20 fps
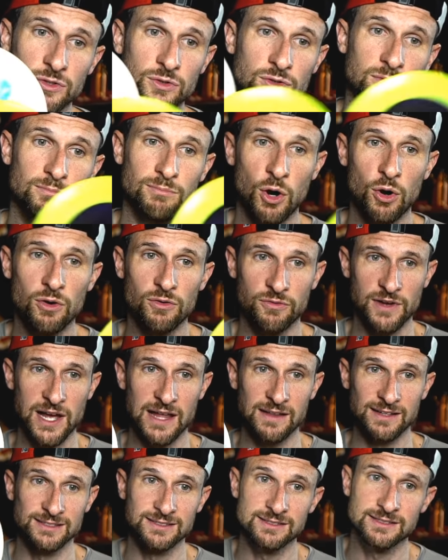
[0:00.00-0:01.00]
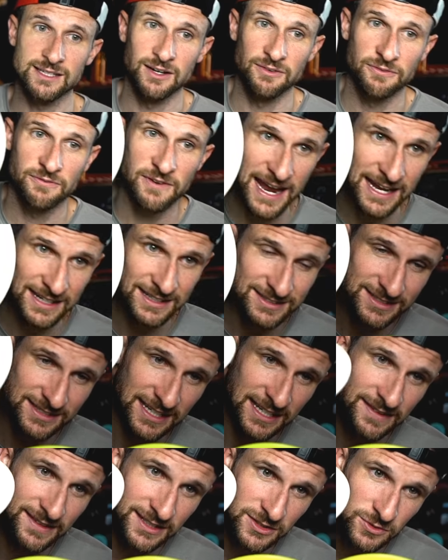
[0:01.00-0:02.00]
Molt felons, a fan
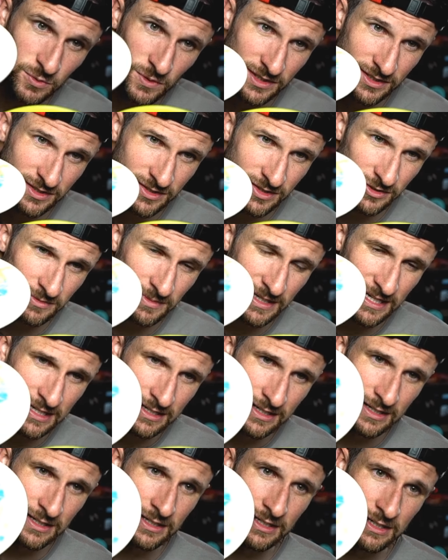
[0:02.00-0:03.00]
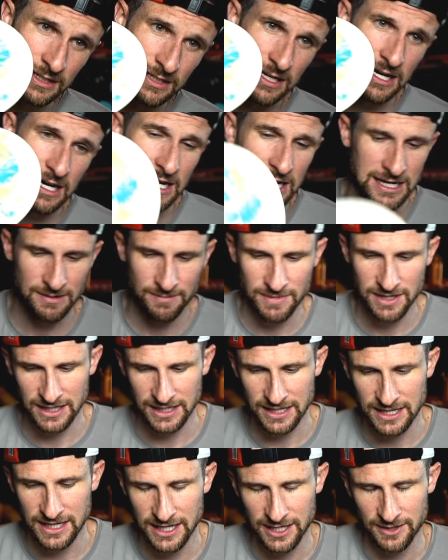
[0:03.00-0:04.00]
sent this one to me.
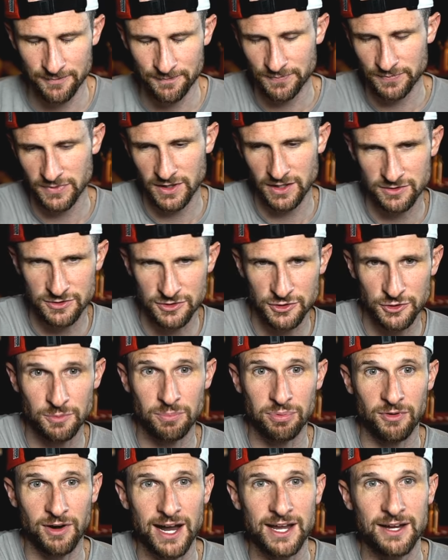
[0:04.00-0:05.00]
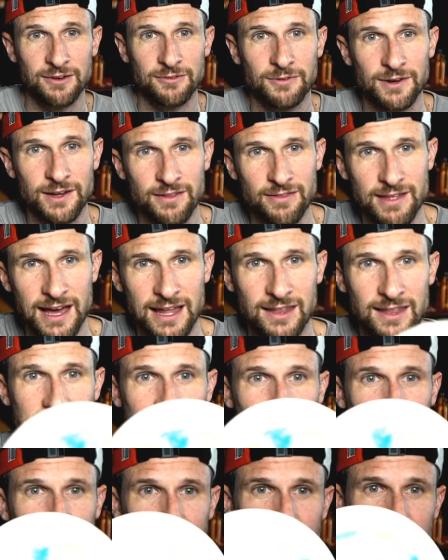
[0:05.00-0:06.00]
Again, too bright with that
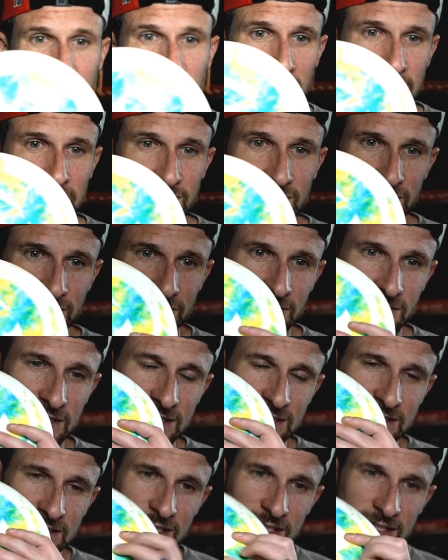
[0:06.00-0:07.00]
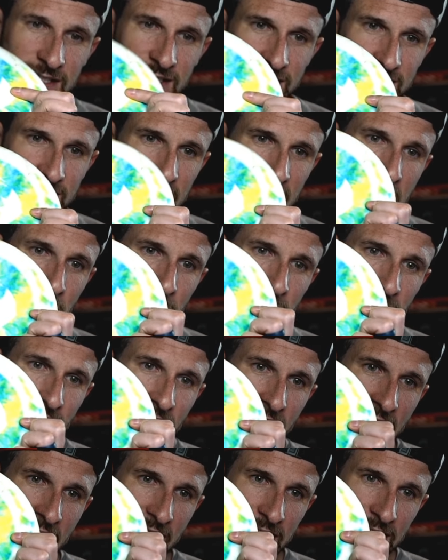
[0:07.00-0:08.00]
light for you guys to fully see the stamp on
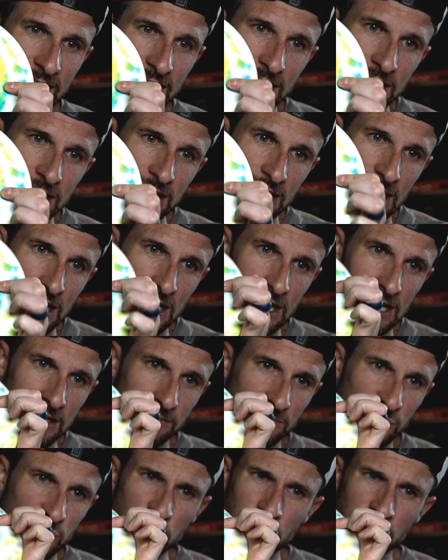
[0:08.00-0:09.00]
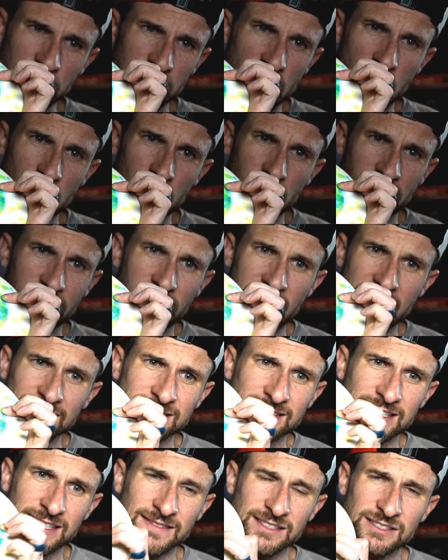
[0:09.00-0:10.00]
that. Super dope. A
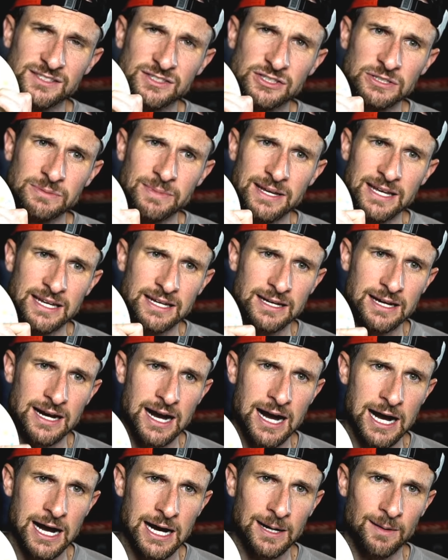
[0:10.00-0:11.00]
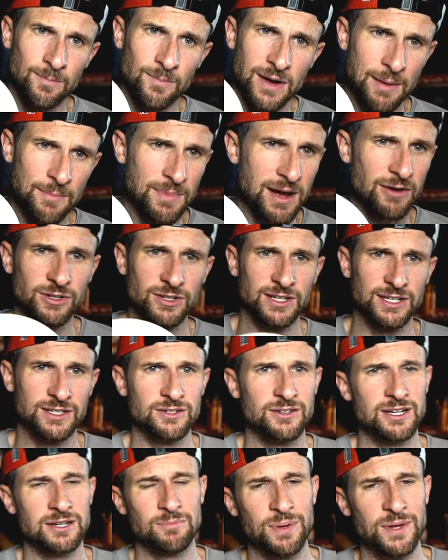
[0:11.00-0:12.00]
fan sent this to me. I'm not really
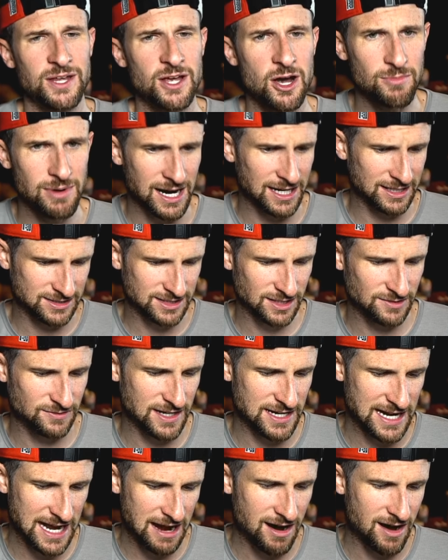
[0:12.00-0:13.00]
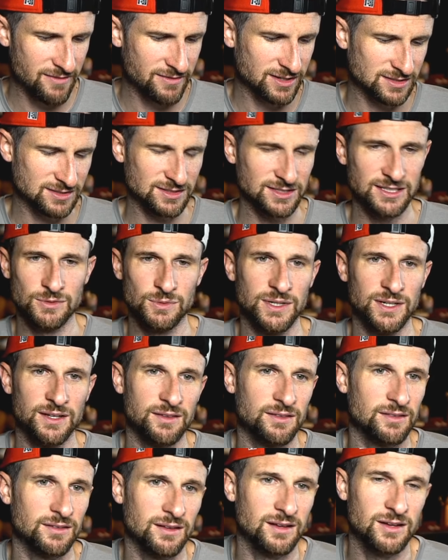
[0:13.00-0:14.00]
doing PO box stuff right now, obviously,
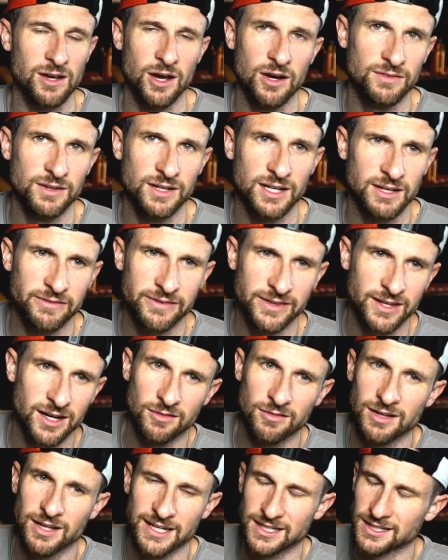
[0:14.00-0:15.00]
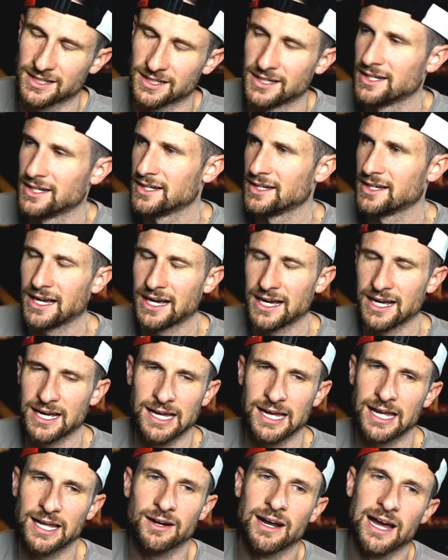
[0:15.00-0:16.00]
with COVID, even though like,
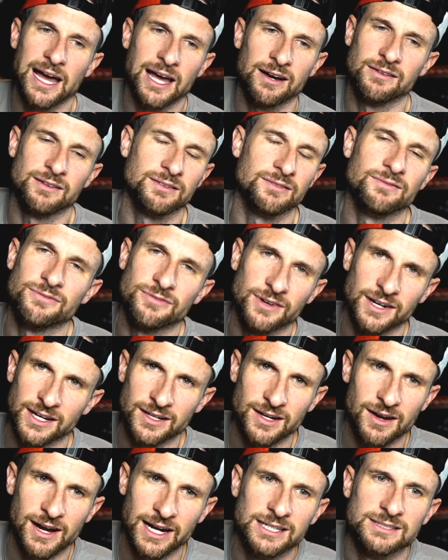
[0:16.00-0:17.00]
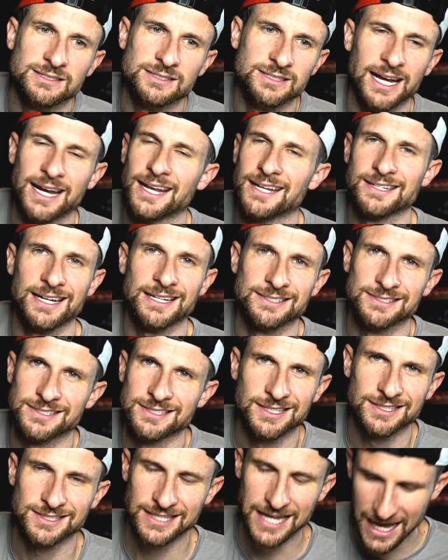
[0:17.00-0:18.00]
I don't even freaking know. I could sanitize a
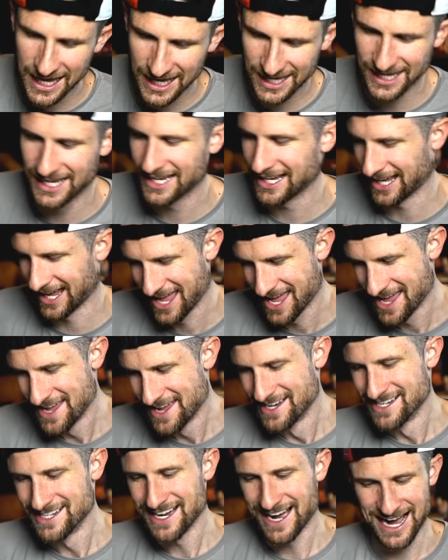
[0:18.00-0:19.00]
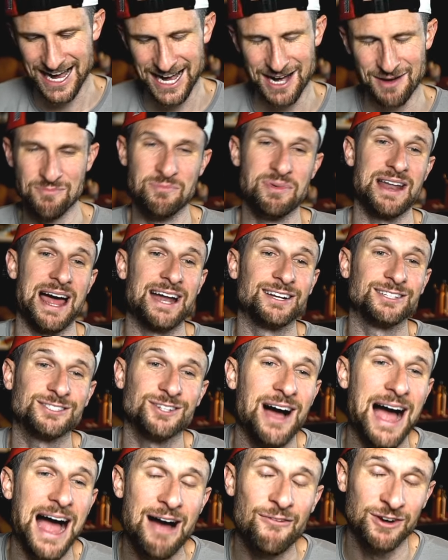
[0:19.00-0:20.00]
disc. but I just
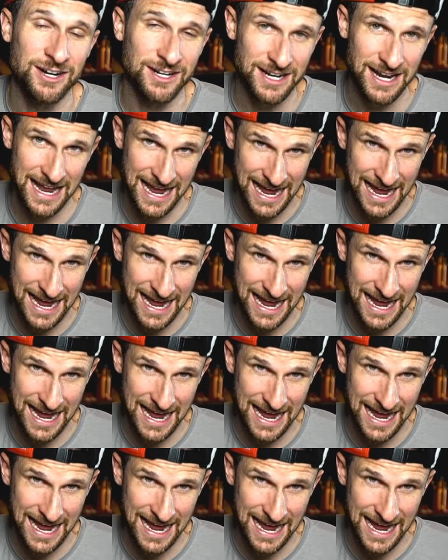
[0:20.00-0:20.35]
don't have one.